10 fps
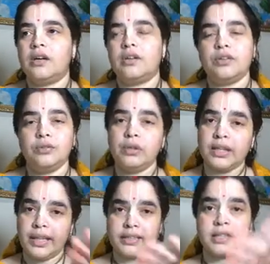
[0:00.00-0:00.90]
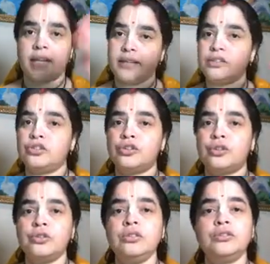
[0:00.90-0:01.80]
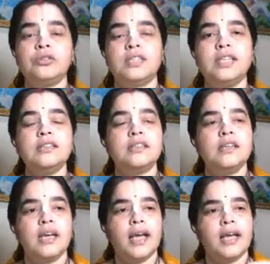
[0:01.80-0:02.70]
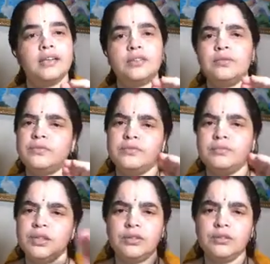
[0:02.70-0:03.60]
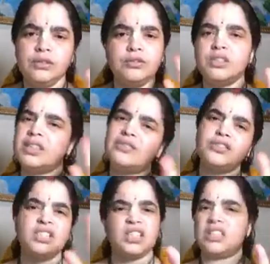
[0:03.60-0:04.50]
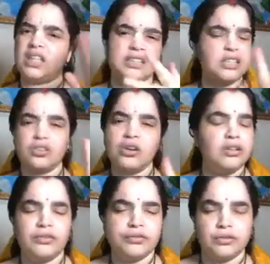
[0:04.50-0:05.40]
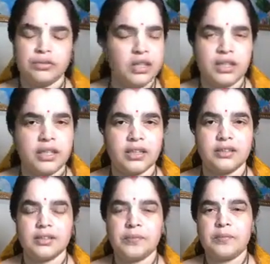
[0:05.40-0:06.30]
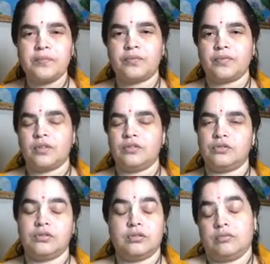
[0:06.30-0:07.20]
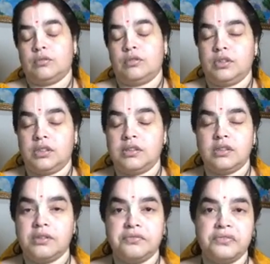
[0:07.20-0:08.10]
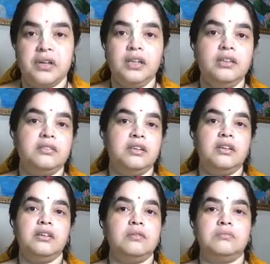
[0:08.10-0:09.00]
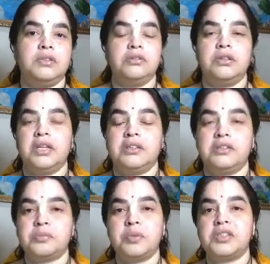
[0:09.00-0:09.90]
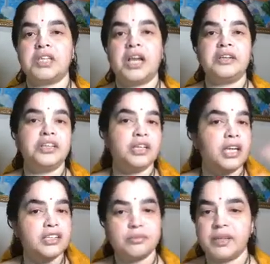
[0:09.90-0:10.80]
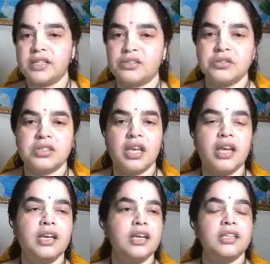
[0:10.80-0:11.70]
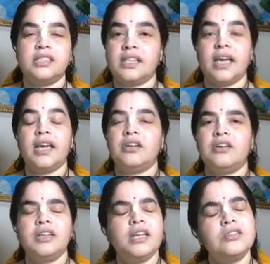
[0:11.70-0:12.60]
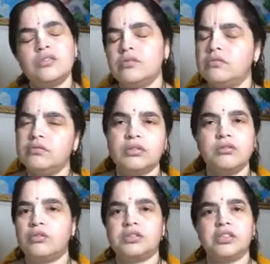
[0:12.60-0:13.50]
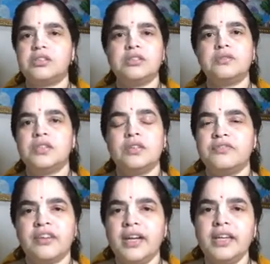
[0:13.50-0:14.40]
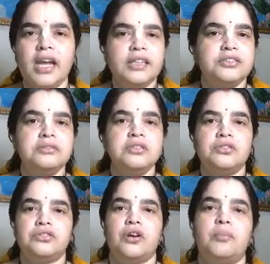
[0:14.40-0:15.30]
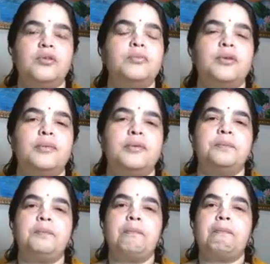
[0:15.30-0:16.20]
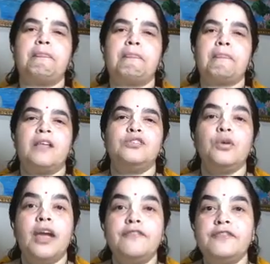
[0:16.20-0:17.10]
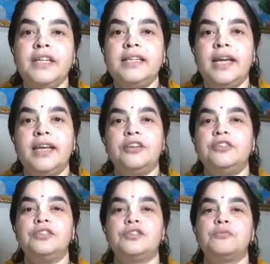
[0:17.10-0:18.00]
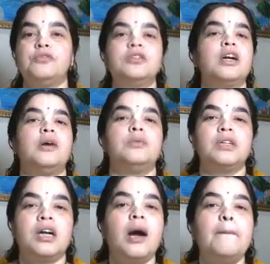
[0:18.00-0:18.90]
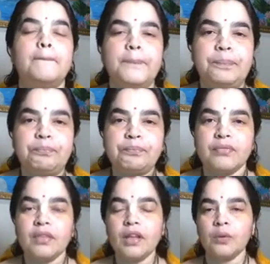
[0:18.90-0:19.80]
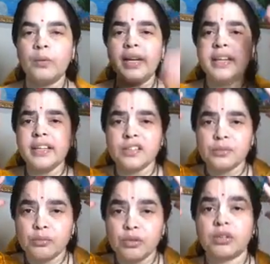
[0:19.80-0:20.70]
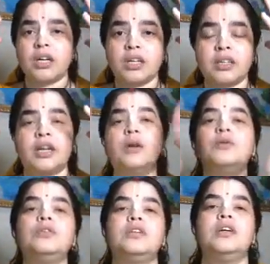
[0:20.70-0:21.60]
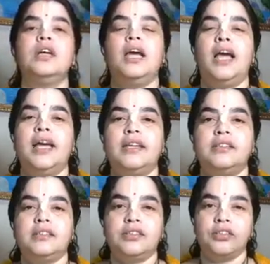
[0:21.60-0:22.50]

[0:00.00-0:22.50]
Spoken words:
you will get a nice throne to sit. And, you just have to sit there. That's all you have to do, nothing else. So the court jester said, fine, yeah, you'll get this much salary, a nice place to stay and all that. So the court jester said, fine, I'll do this job, no problem. So every day, this Murkha would come wearing his Murkha crown and,